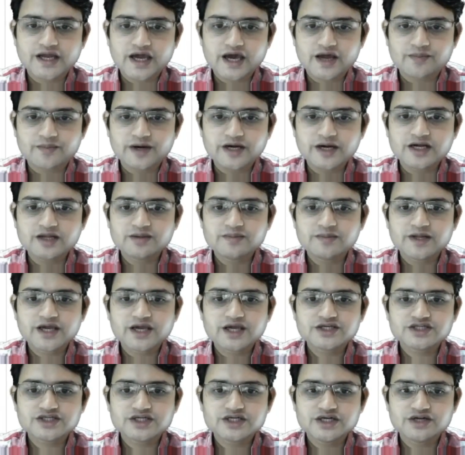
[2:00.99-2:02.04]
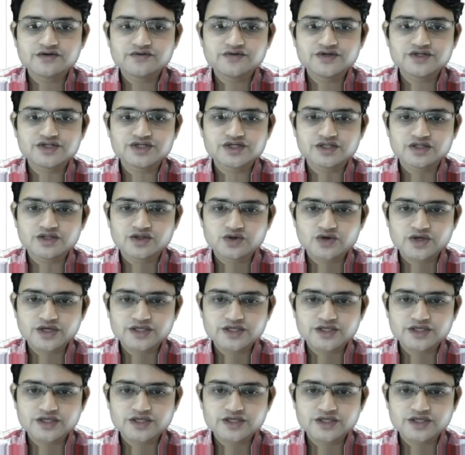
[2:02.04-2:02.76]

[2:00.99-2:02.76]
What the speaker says: Our multiplication, division, you